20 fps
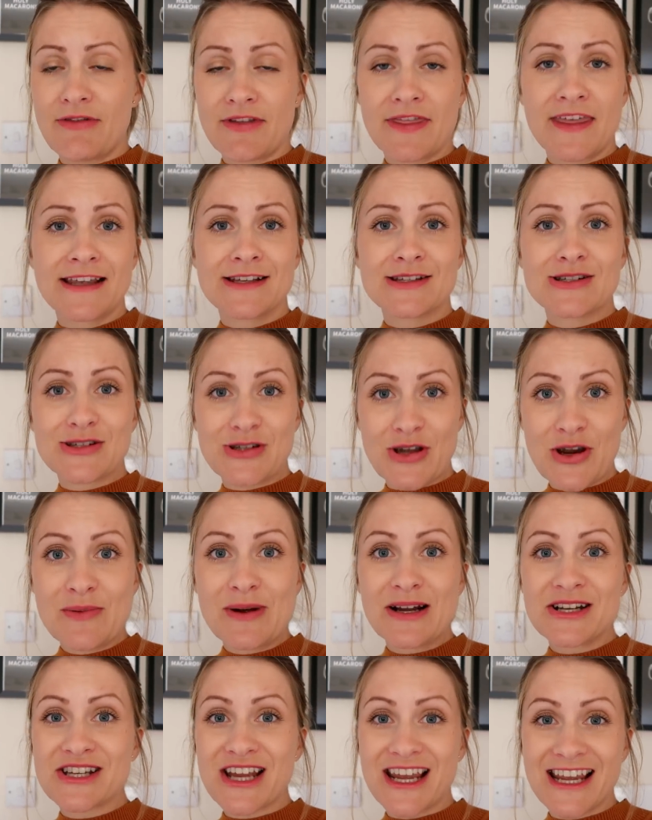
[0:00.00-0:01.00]
everything so
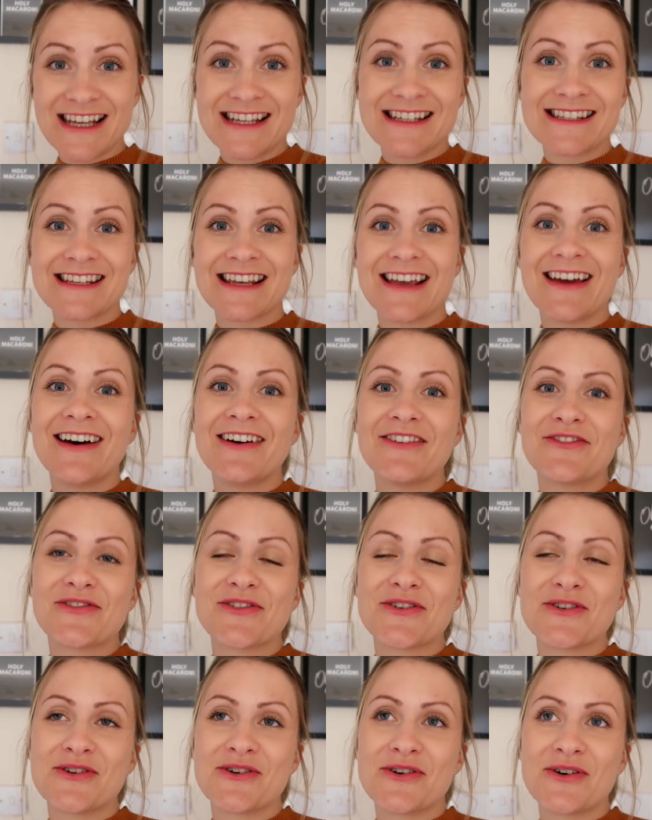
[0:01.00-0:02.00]
much easier
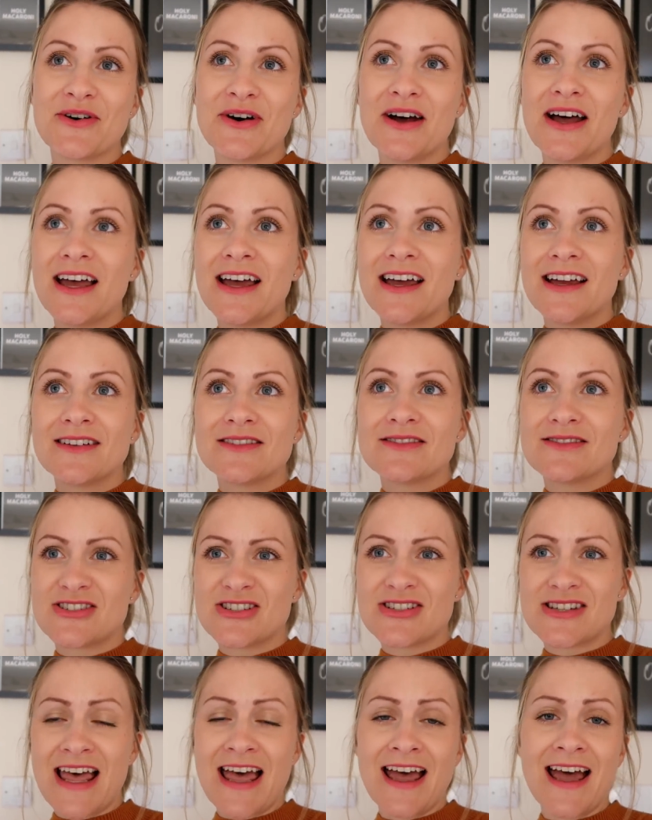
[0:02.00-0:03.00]
for
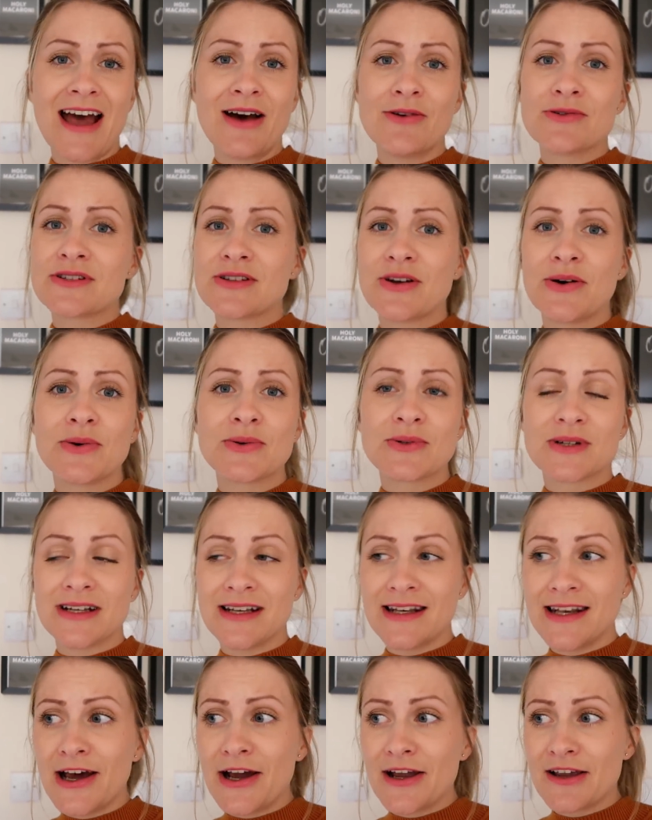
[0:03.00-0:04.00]
just household
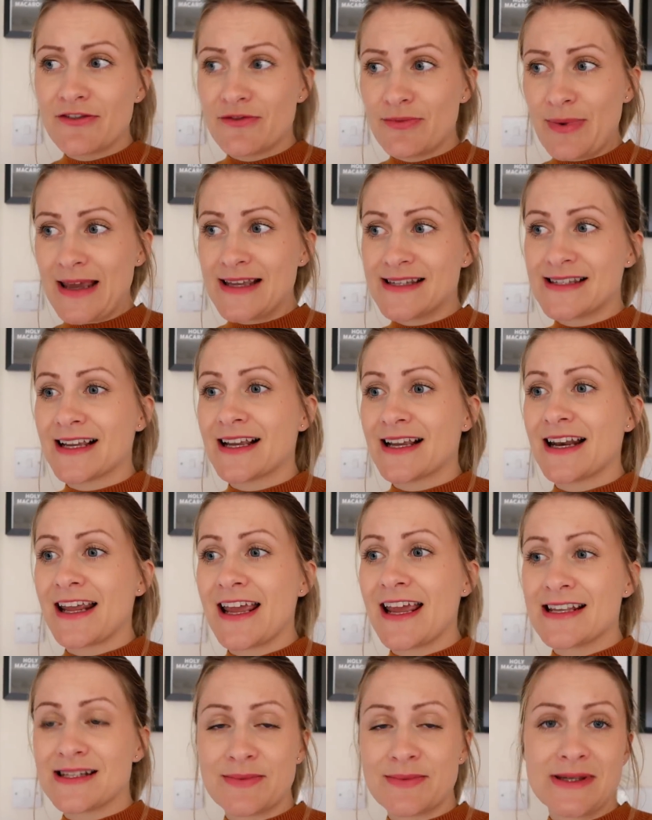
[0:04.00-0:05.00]
life.
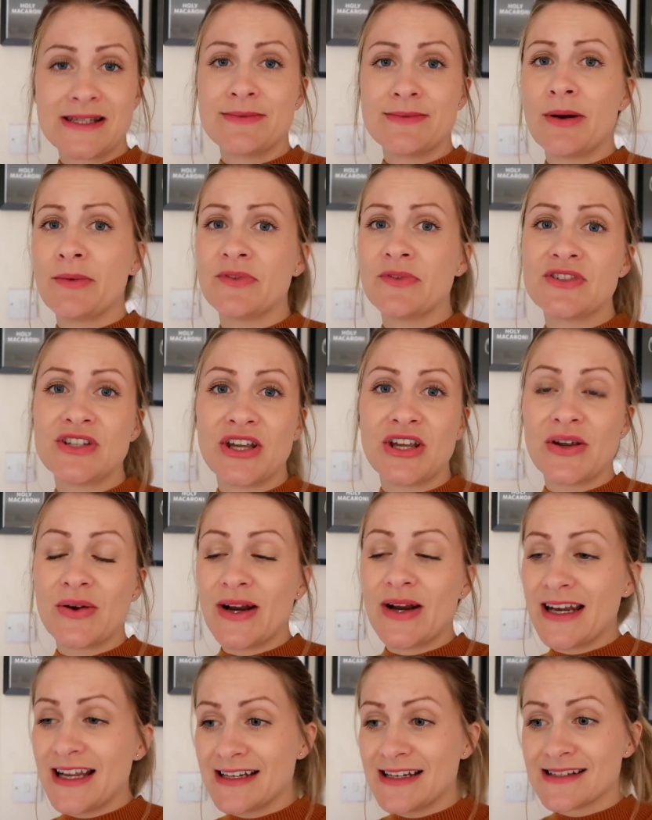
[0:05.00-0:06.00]
Basically, as a busy mum of two,
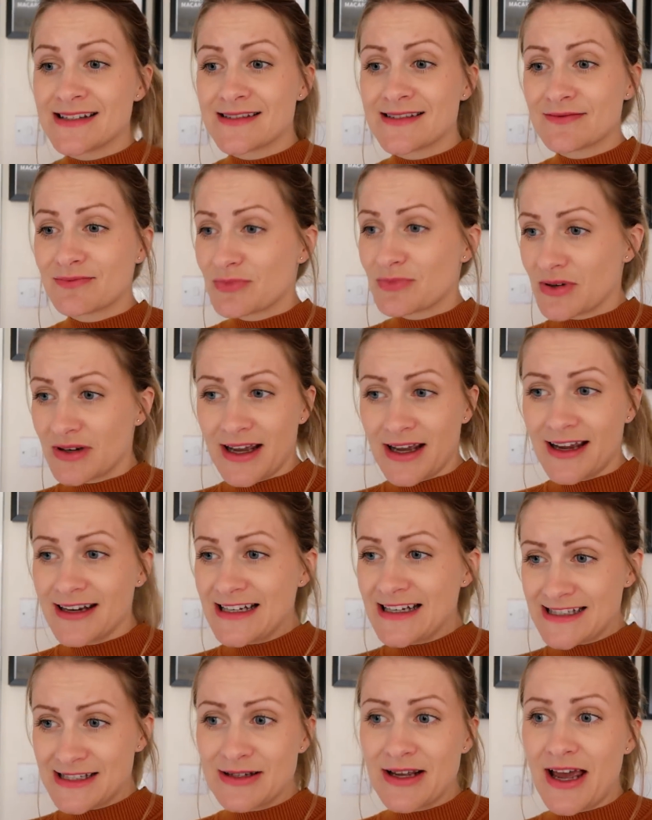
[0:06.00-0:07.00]
I need
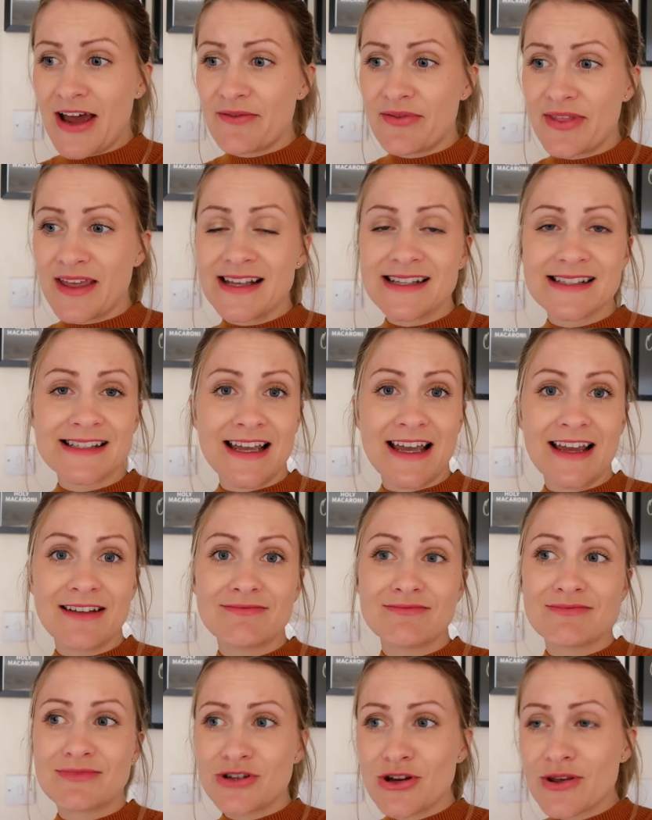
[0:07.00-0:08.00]
to have things that
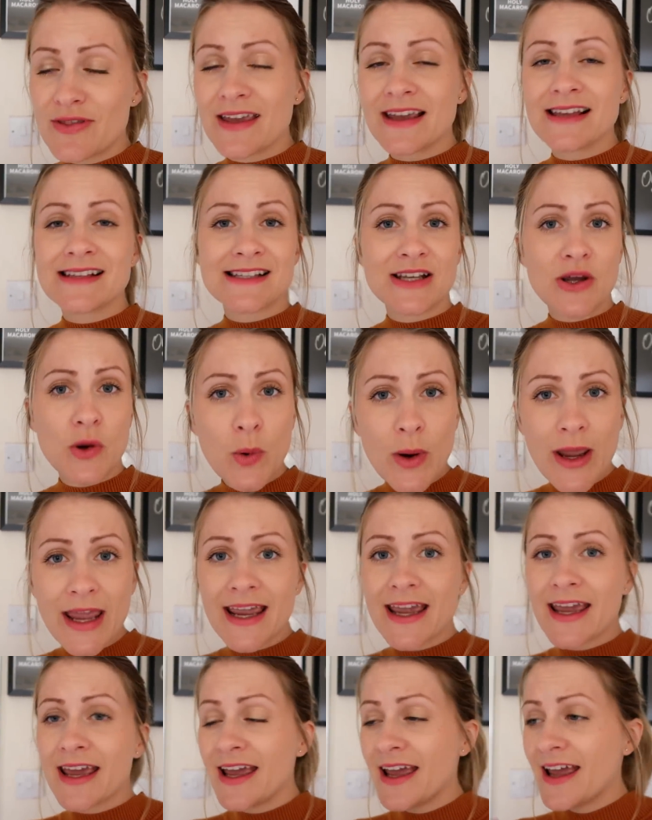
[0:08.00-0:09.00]
do things
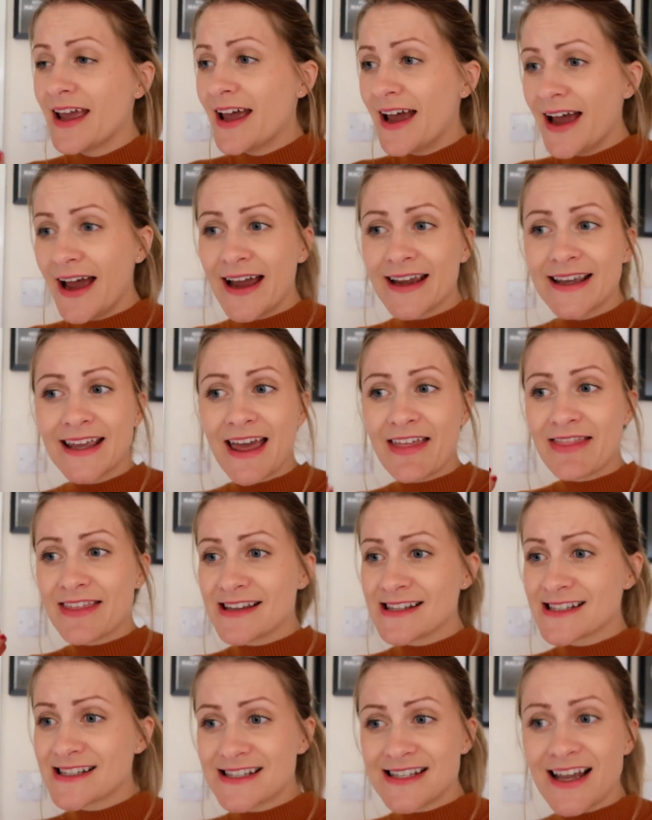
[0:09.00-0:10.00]
quick and get
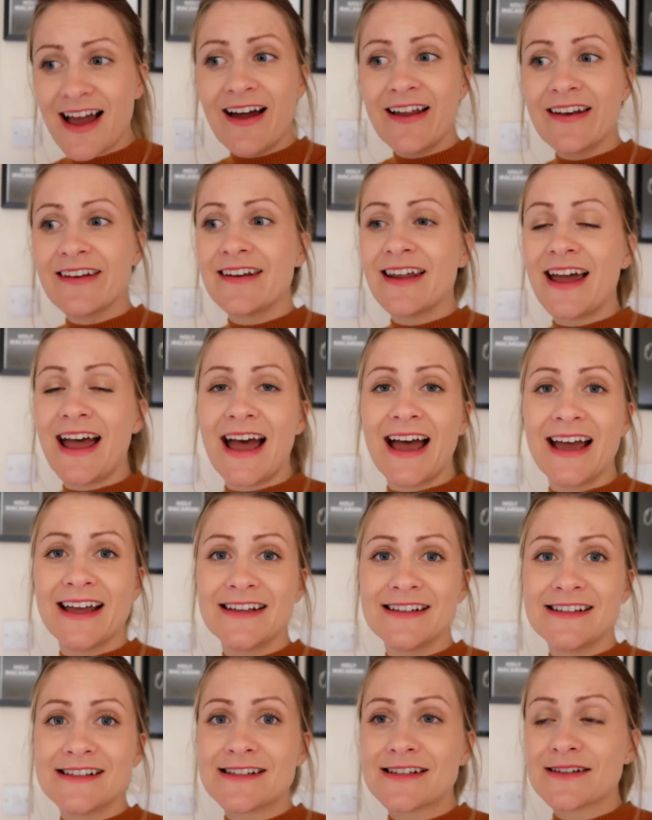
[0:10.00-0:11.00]
things done,
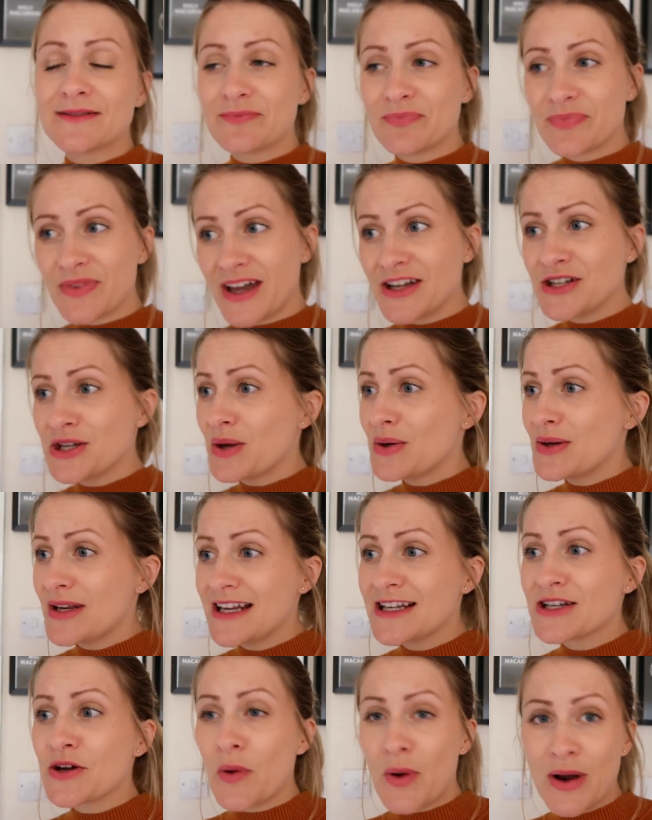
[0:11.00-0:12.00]
and I don't
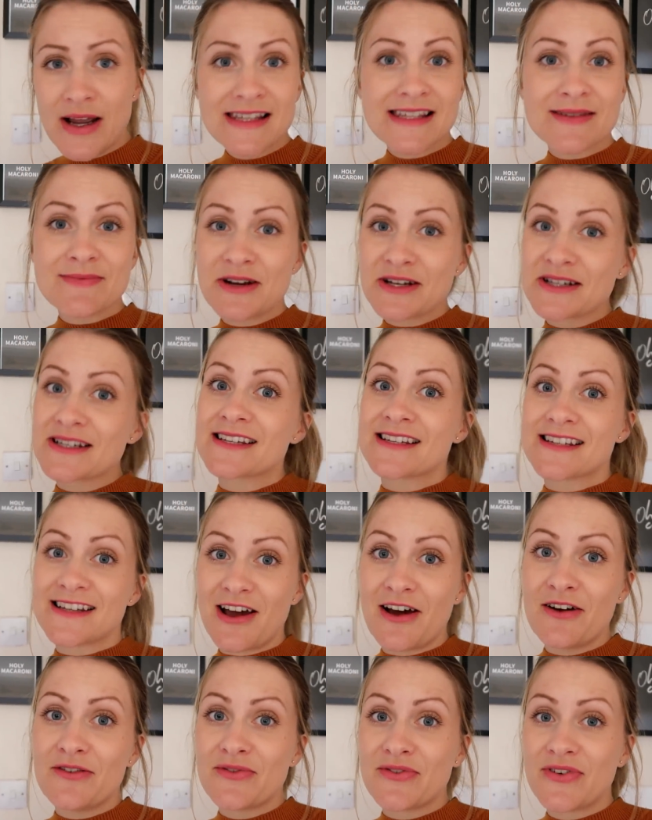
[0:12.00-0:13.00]
need quite so much
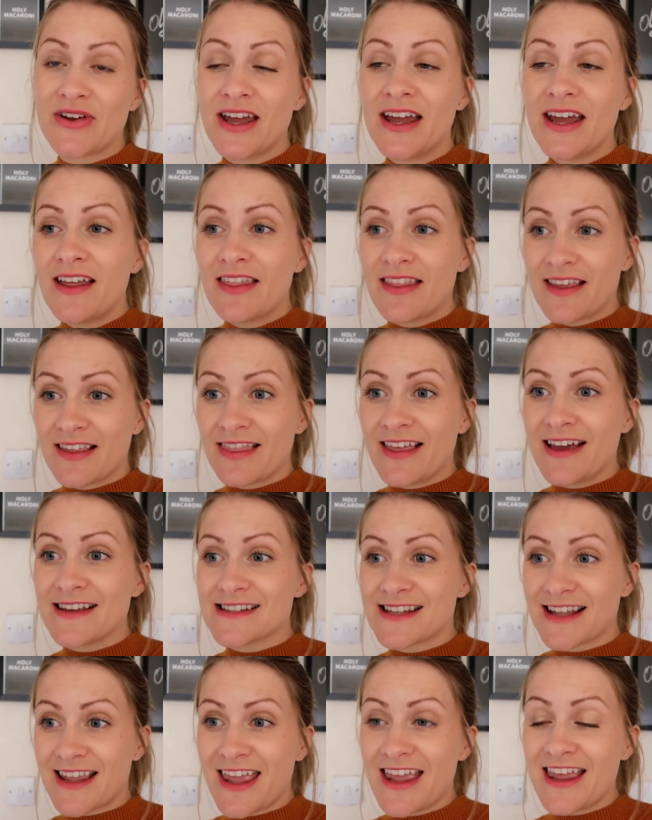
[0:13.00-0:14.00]
stuff. I think
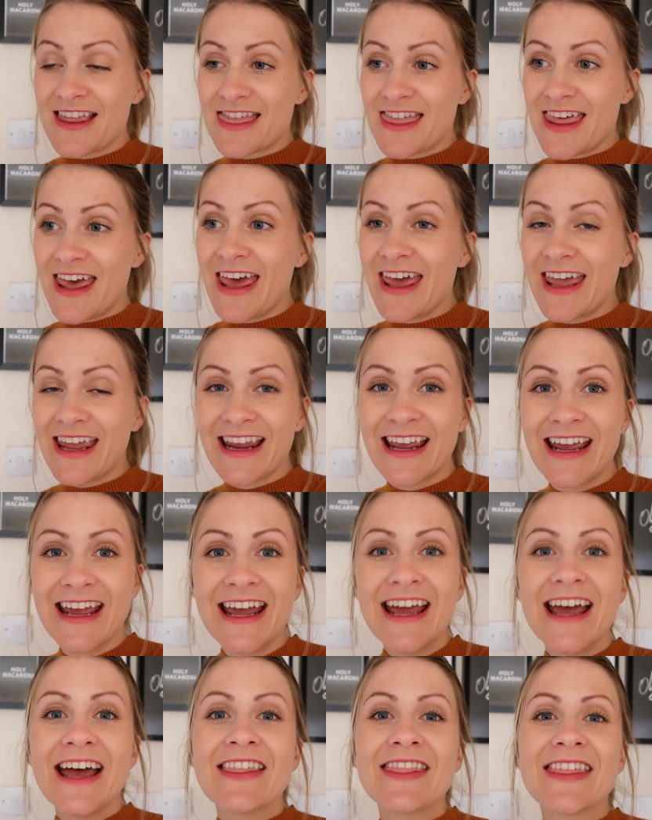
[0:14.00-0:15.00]
that's the key
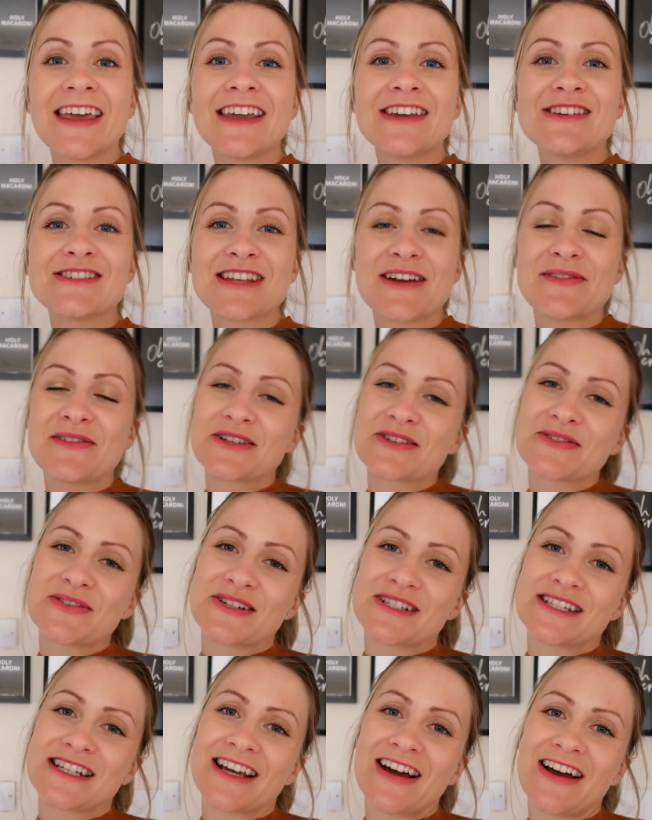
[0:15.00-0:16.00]
thing. Thank you so much for
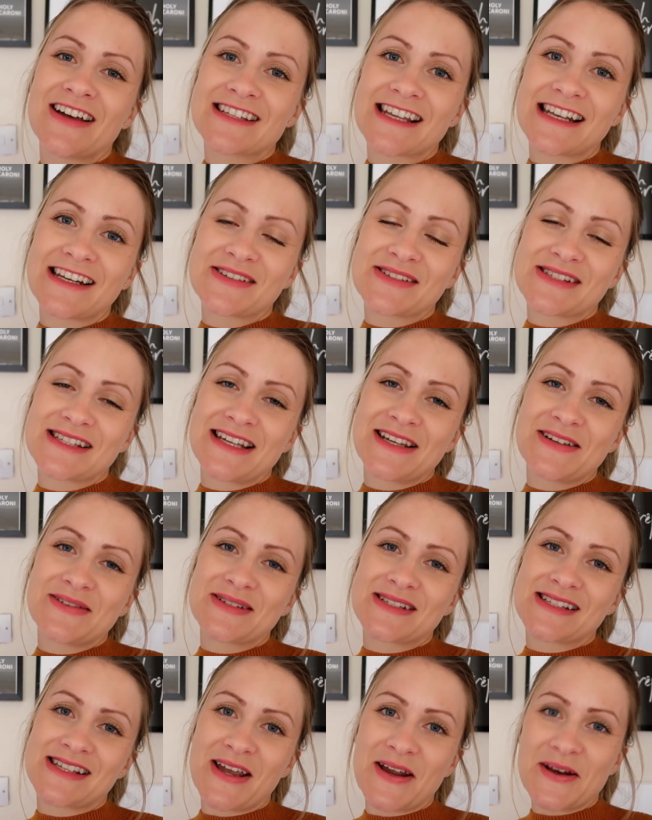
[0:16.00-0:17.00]
watching, guys, and I'll see
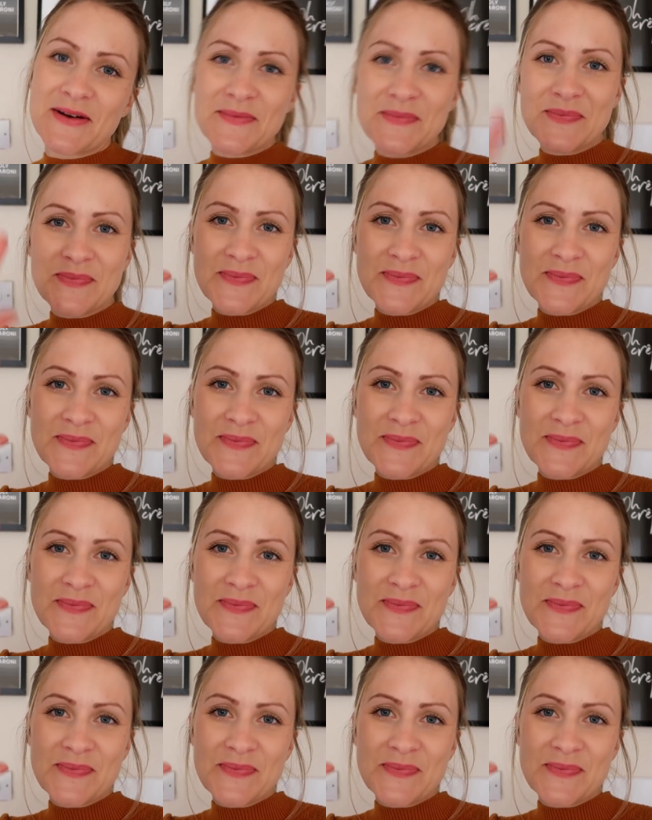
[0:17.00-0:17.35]
you all soon.